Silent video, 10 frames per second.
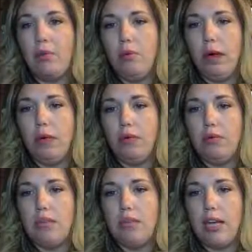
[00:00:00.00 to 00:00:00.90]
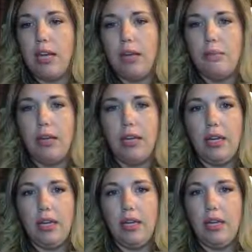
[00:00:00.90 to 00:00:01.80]
Ooh, I don't know what just
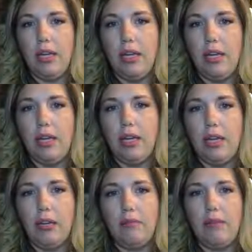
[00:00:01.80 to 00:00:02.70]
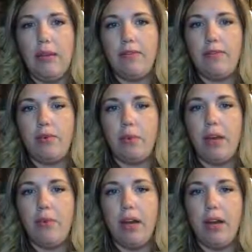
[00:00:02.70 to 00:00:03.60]
happened. My
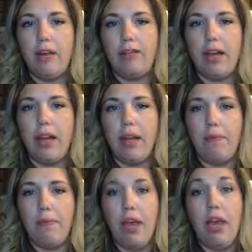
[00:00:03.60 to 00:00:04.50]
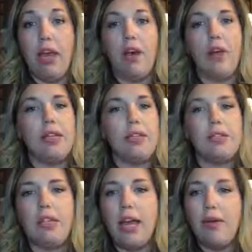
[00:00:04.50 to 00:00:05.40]
screen went all funny. Okay,
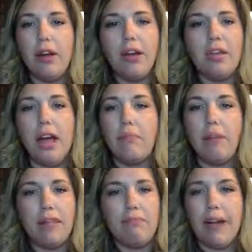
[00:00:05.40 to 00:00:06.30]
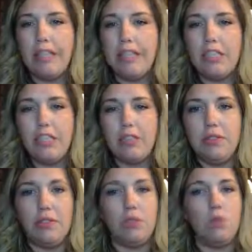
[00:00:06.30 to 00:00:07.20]
so tonight we're going to talk about the
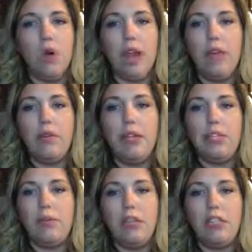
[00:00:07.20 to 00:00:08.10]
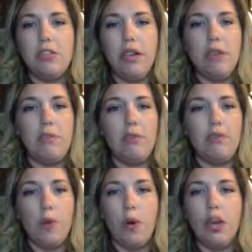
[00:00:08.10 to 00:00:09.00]
must-dos, what you need to be doing
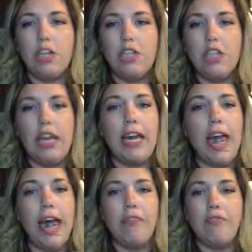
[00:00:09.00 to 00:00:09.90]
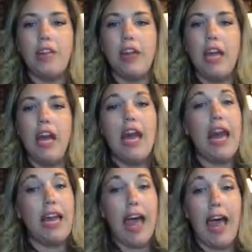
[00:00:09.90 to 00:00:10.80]
before, during, and after
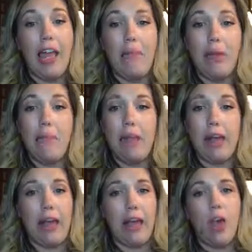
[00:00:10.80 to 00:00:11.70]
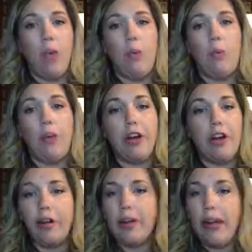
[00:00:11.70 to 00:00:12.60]
an IEP meeting. We're
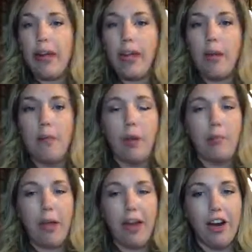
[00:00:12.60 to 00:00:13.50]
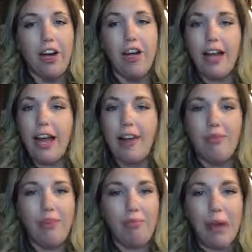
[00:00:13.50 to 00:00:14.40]
going to create prepared and
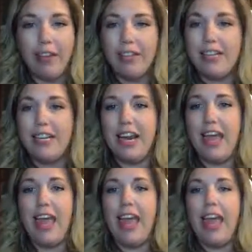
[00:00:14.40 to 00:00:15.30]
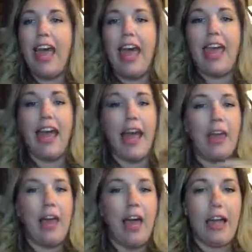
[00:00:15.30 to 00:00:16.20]
confident parents tonight, and
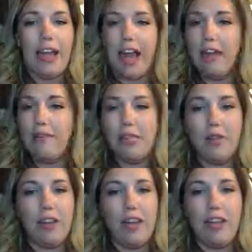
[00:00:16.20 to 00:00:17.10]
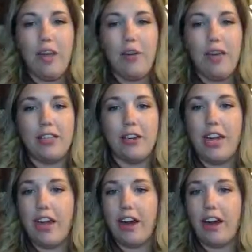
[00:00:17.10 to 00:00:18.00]
I, again, am so glad that you guys are
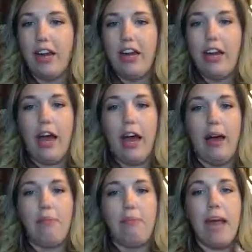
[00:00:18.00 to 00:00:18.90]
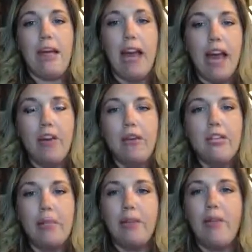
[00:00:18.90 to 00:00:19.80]
here. By now,
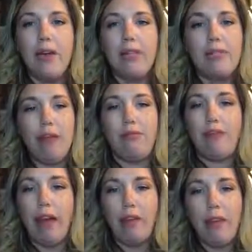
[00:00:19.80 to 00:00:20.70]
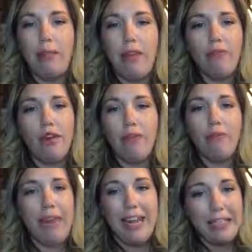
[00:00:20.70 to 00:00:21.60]
some of you guys have been following me for a
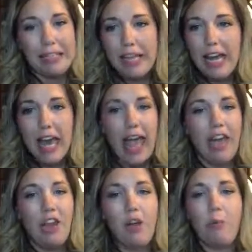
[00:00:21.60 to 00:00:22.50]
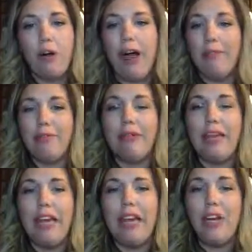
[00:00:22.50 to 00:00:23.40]
minute, And you
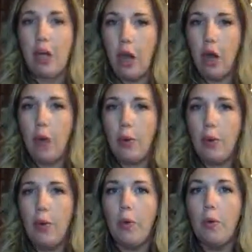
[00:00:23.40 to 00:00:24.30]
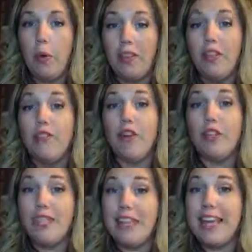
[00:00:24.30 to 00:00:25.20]
probably know what the
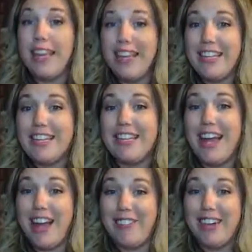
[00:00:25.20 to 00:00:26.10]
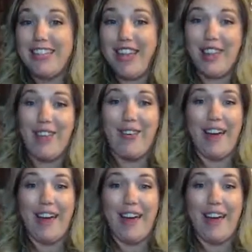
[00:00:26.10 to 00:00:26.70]
first thing is that I'm going to tell